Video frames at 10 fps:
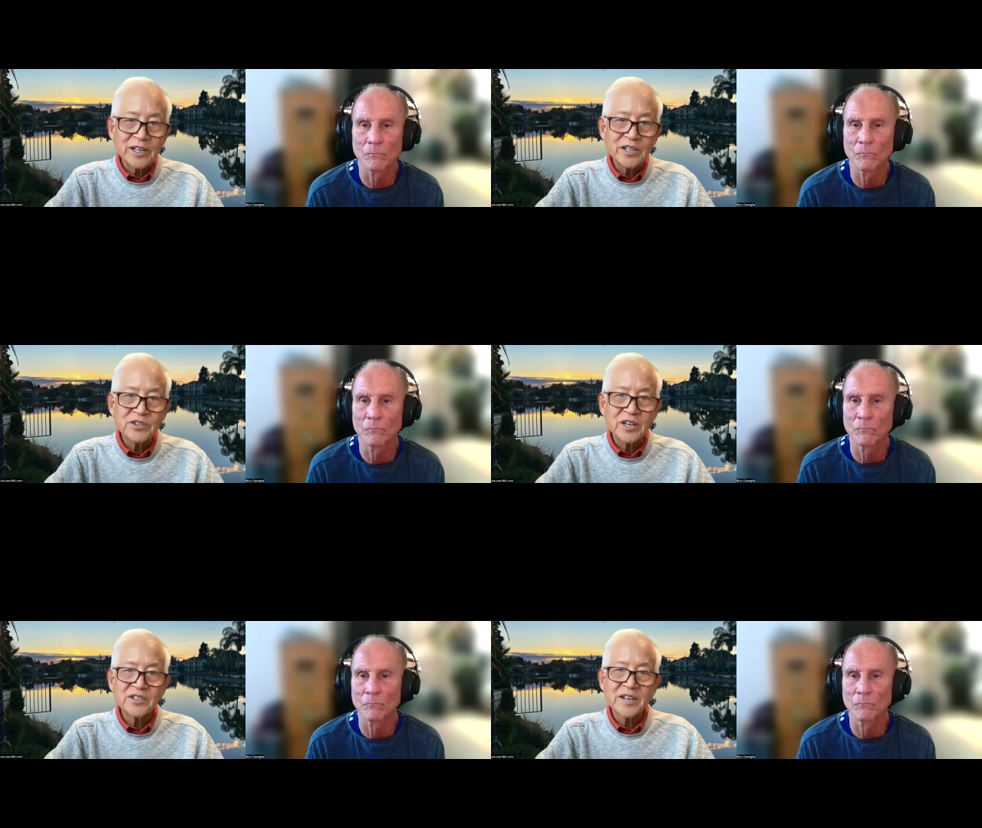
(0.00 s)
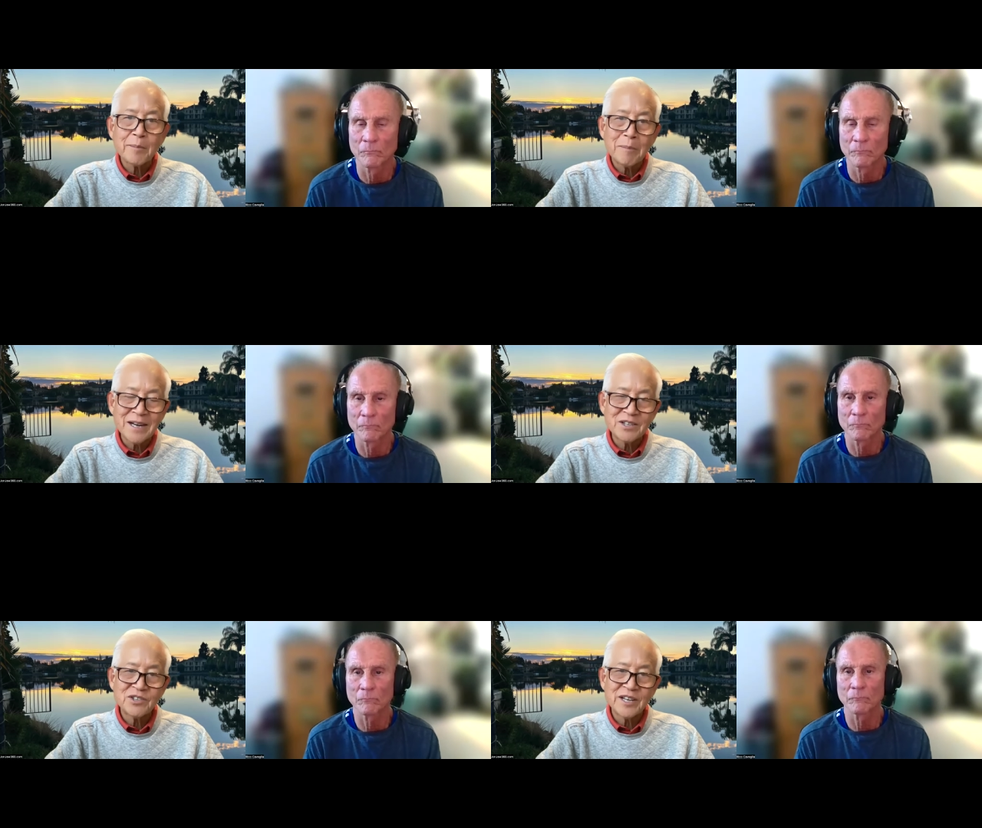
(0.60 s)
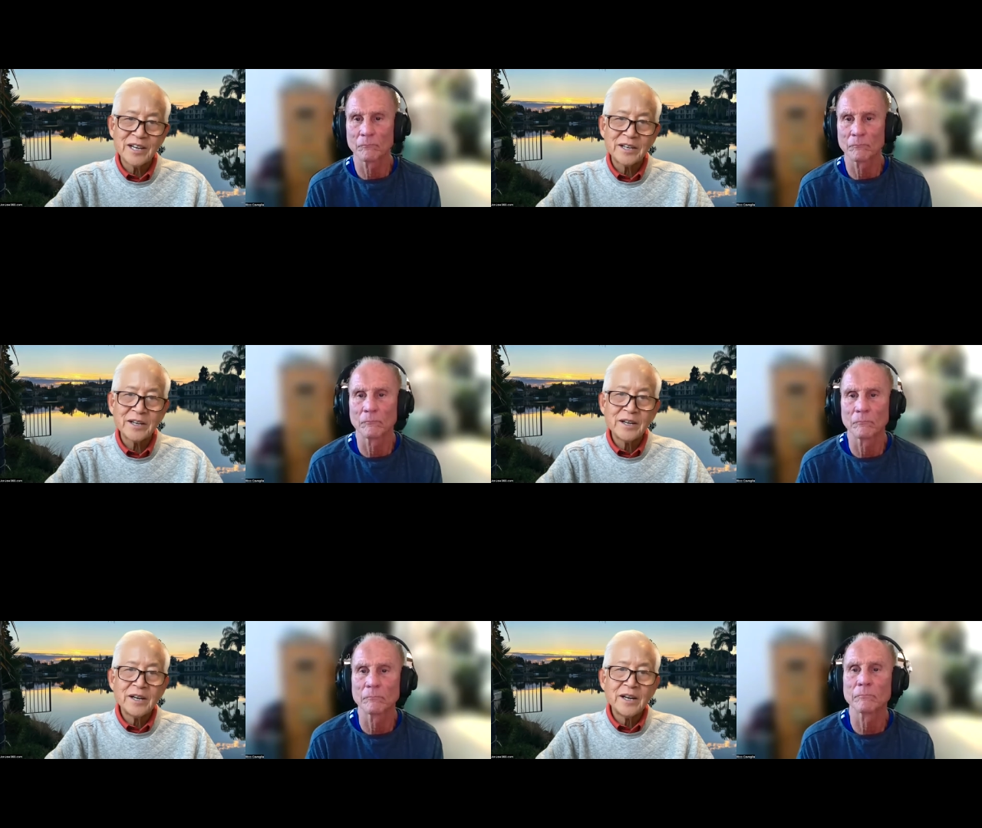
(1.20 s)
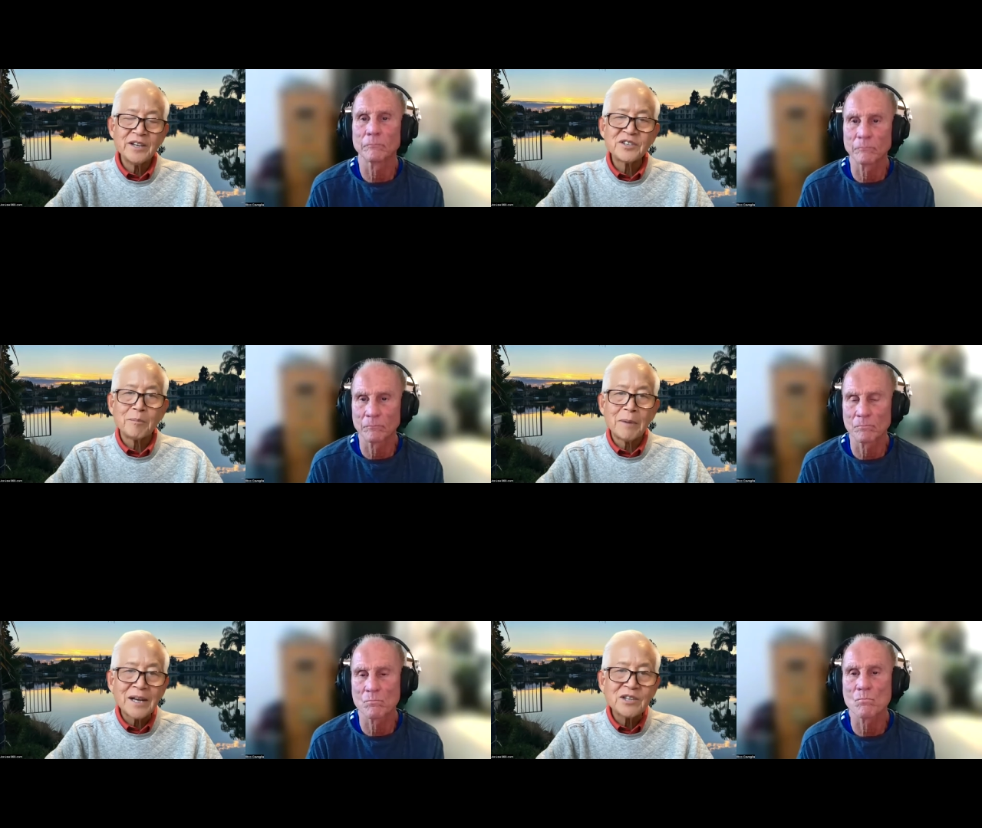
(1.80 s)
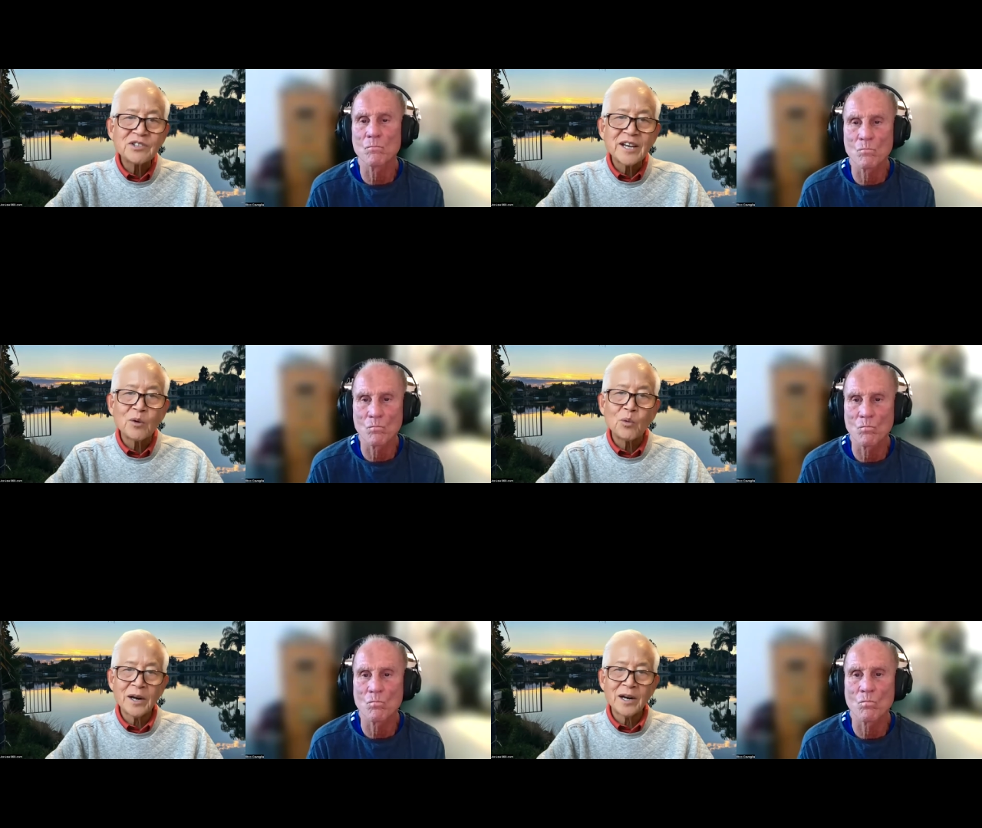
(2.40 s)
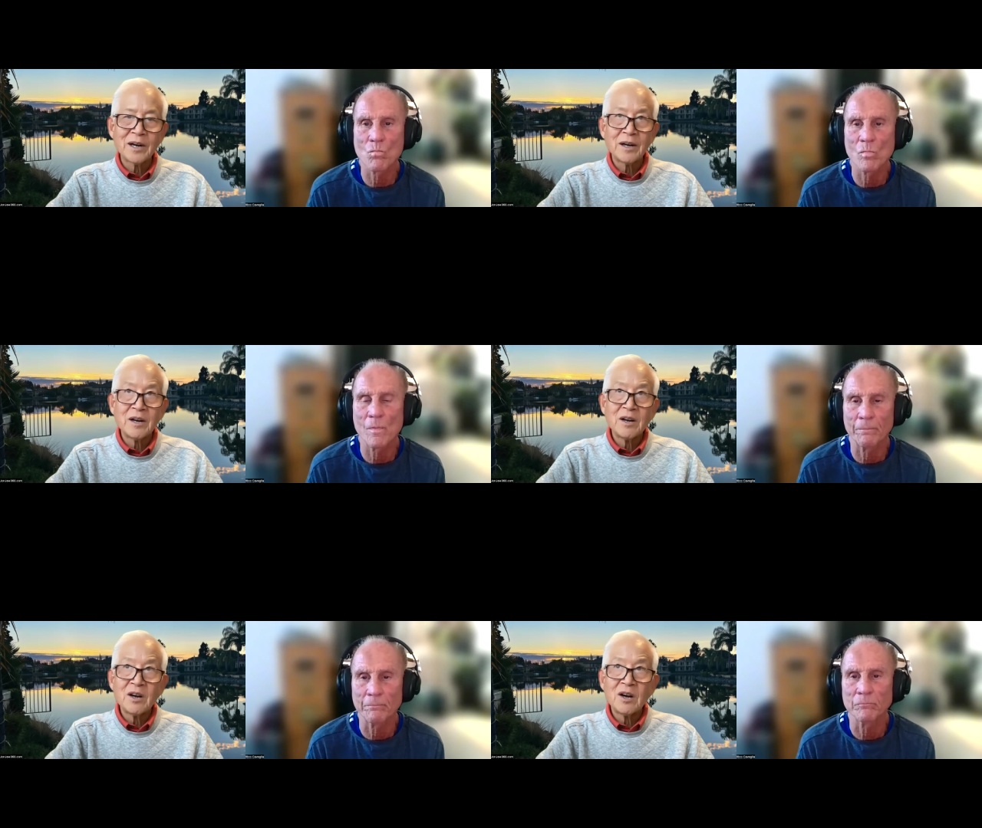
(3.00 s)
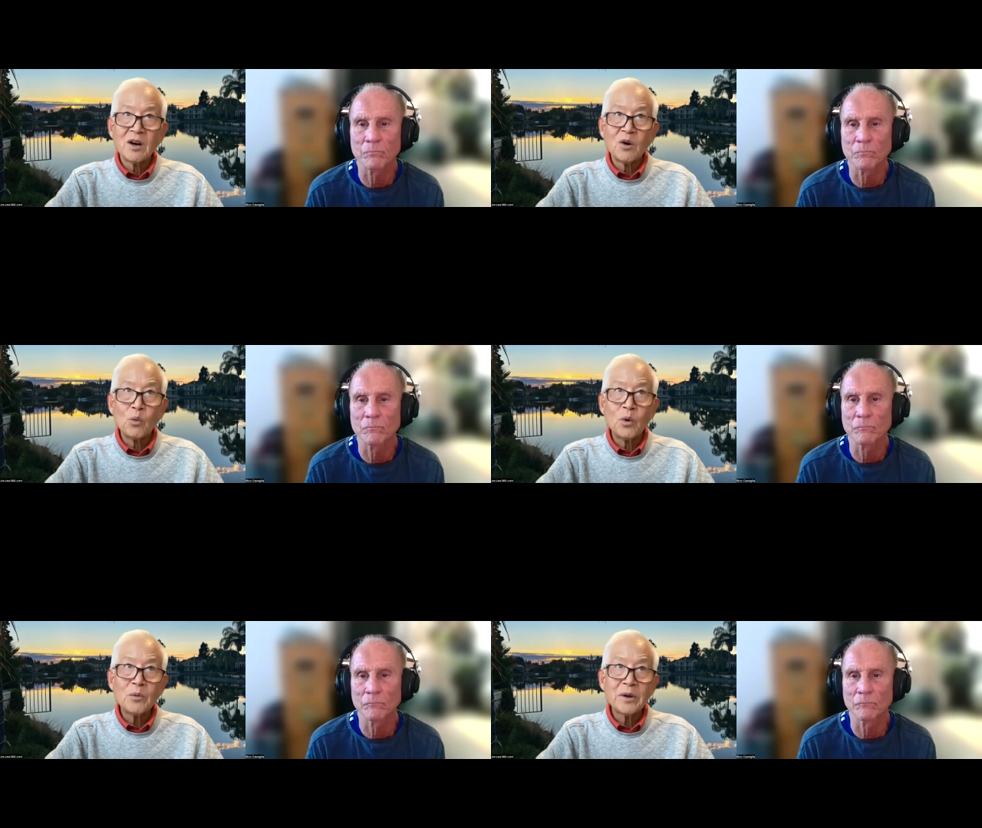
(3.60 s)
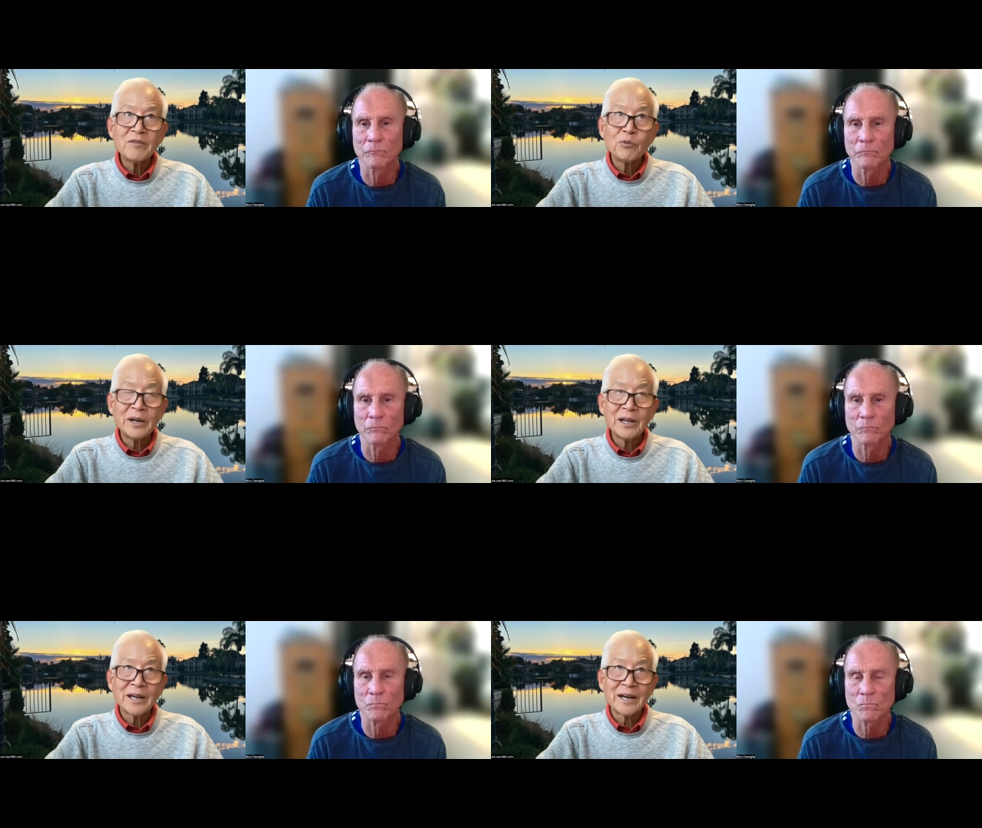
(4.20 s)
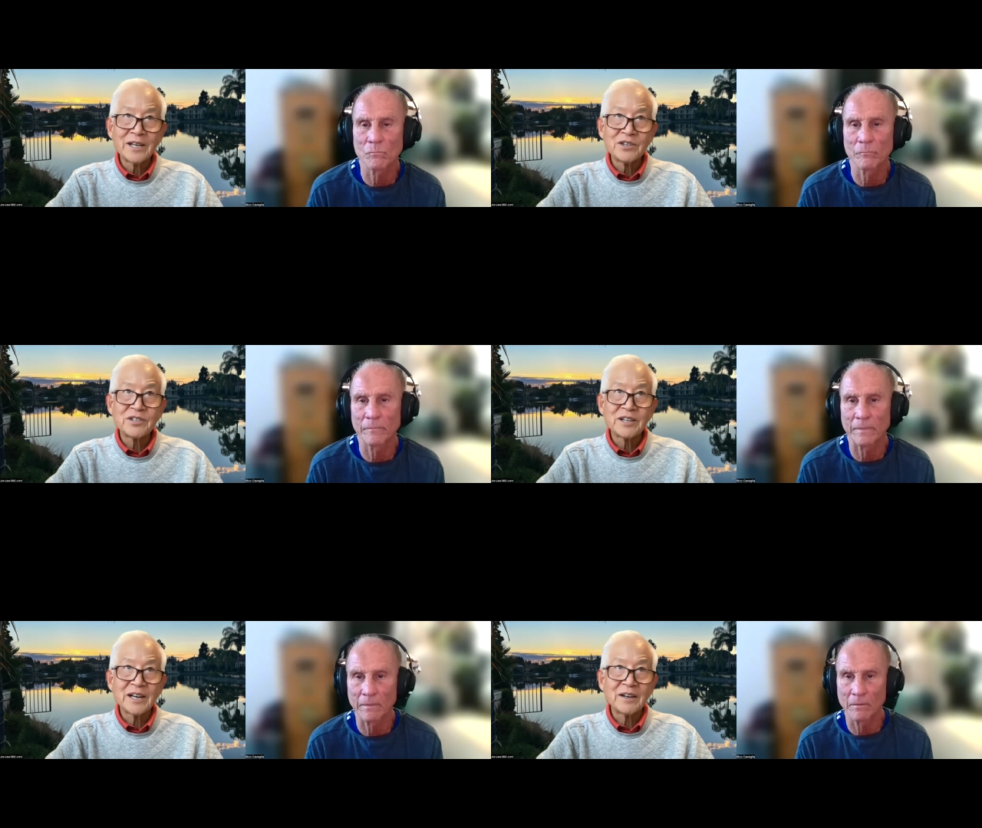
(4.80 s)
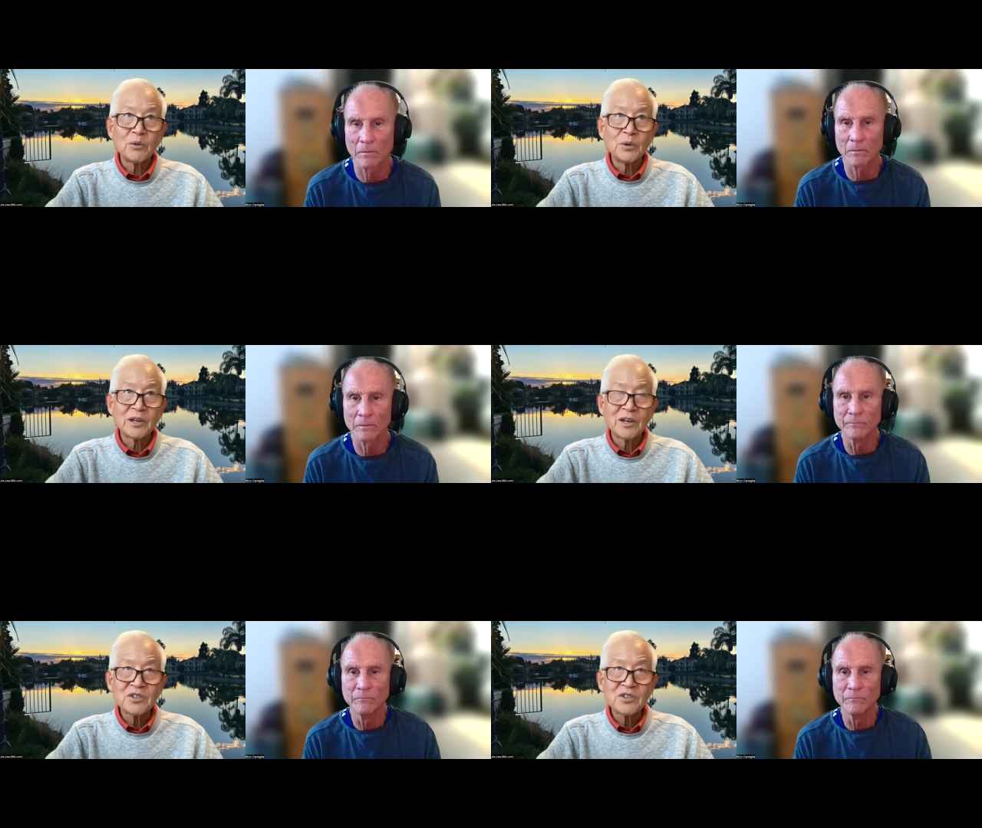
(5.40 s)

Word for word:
Speaker 1: is is a mindset. It's a mindset where what we've realized with our